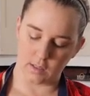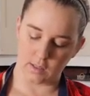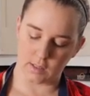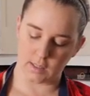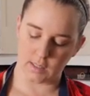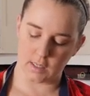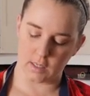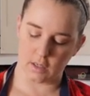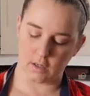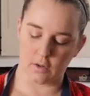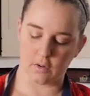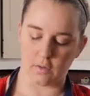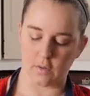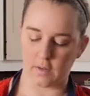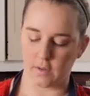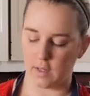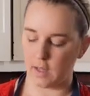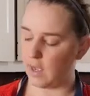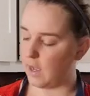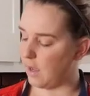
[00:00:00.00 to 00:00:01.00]

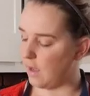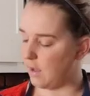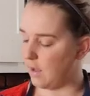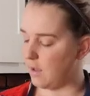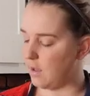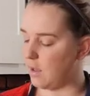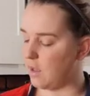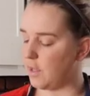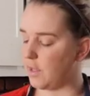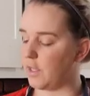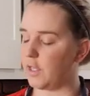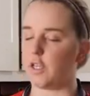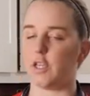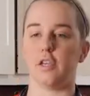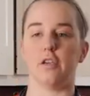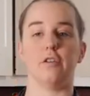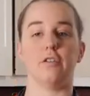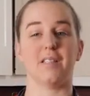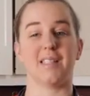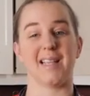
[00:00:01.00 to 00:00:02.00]
So
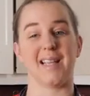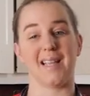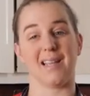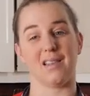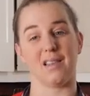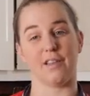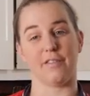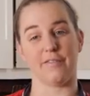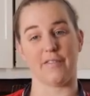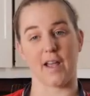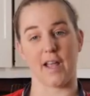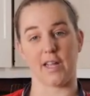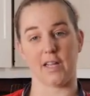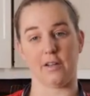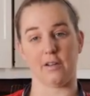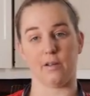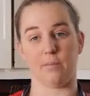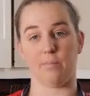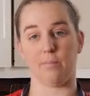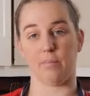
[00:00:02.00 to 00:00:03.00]
using the
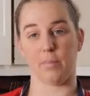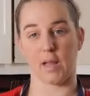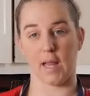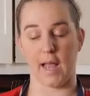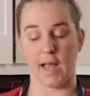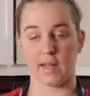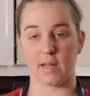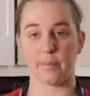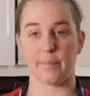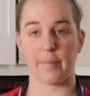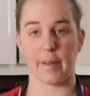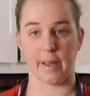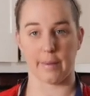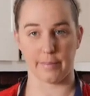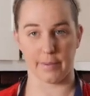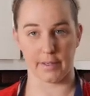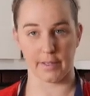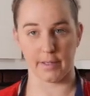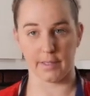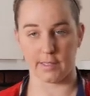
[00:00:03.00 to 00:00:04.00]
fine black
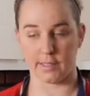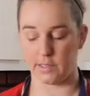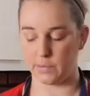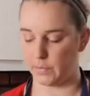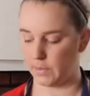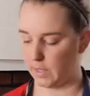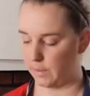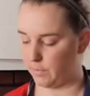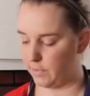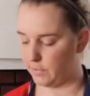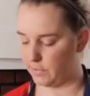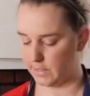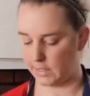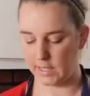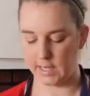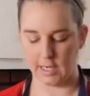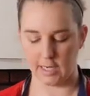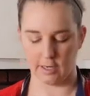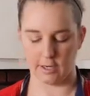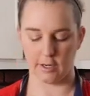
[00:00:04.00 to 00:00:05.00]
pepper is what I'm
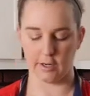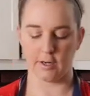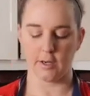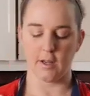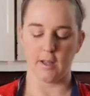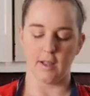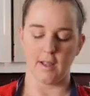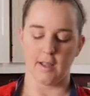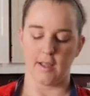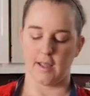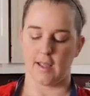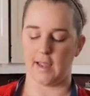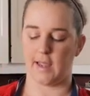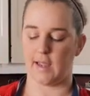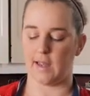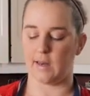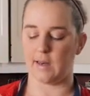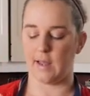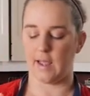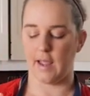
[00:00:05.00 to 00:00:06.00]
using here,
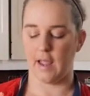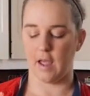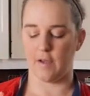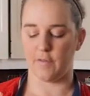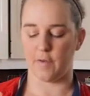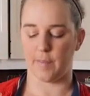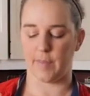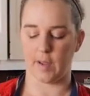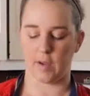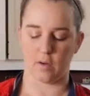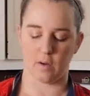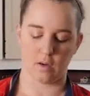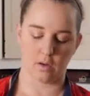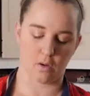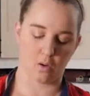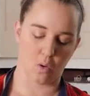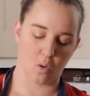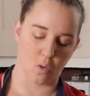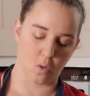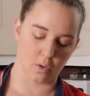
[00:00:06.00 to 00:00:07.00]
and I have
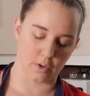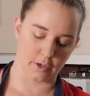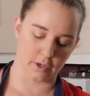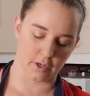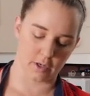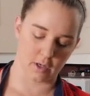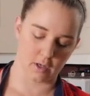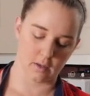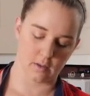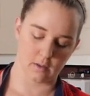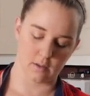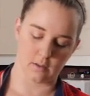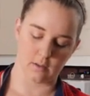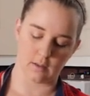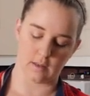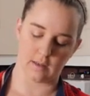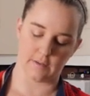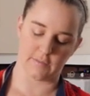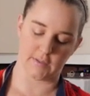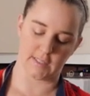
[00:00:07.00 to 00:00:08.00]
about 1/4
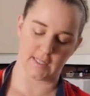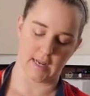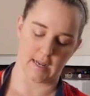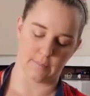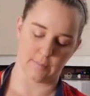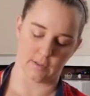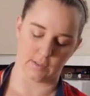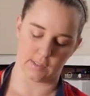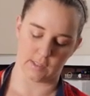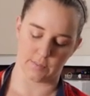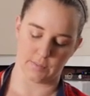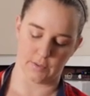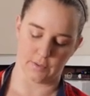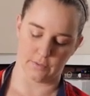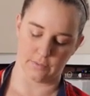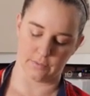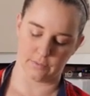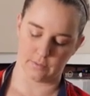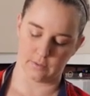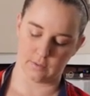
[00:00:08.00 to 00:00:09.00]
of a
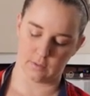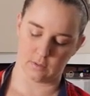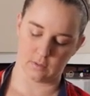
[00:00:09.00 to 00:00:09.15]
tablespoon.